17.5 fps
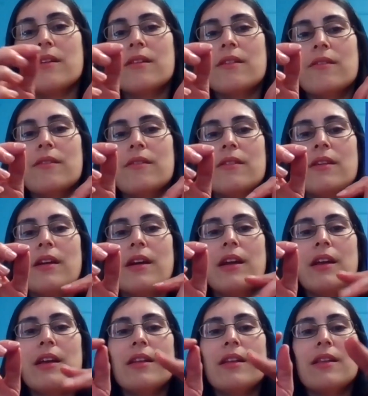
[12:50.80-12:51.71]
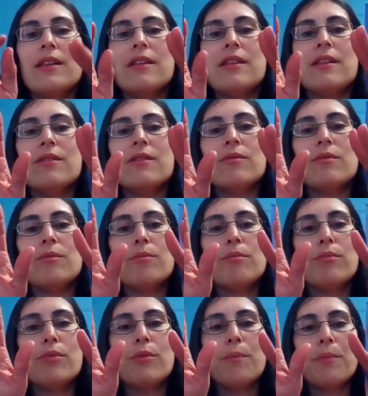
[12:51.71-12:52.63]
All right,
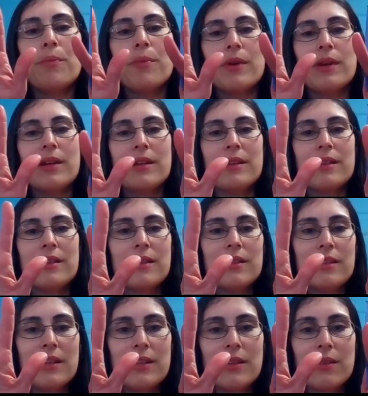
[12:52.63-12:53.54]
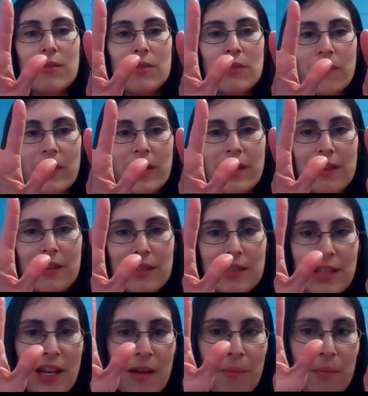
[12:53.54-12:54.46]
Boop. let's get those
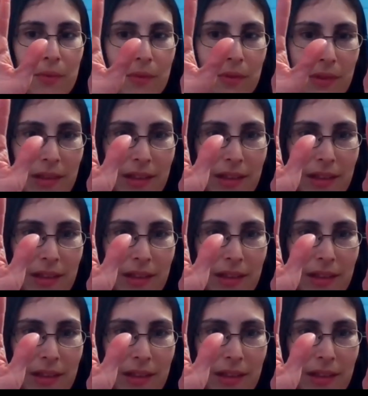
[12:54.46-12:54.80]
fingers up.